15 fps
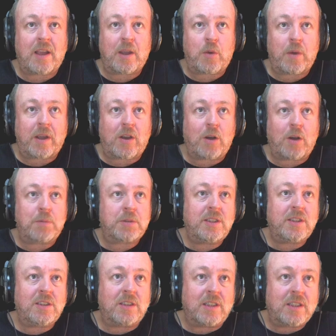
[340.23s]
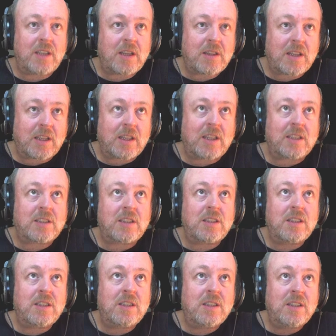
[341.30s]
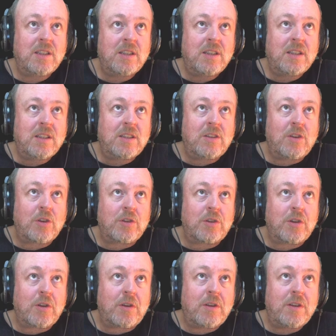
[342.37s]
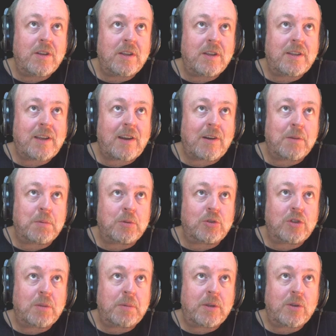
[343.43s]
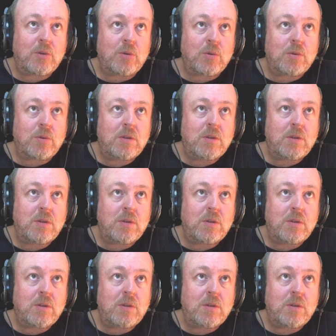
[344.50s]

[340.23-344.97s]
quick option, isn't it? I think that's not done a terrible job at all.